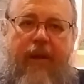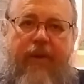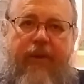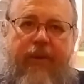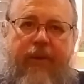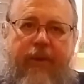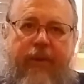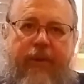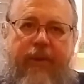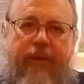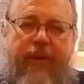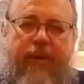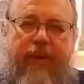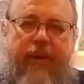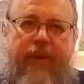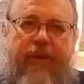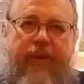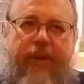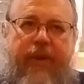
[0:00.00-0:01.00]
so
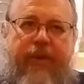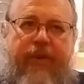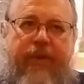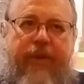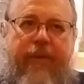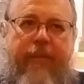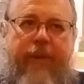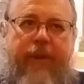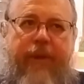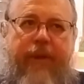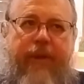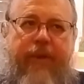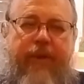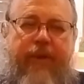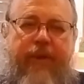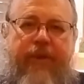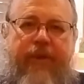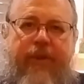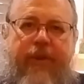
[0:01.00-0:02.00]
Saint Simeon
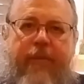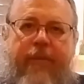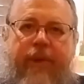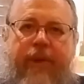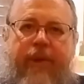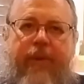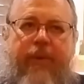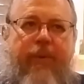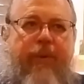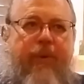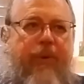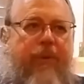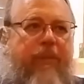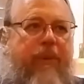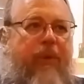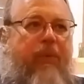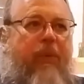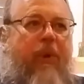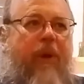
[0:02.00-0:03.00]
is, is somebody who
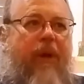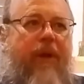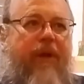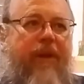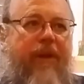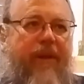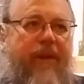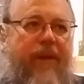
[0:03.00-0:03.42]
should be read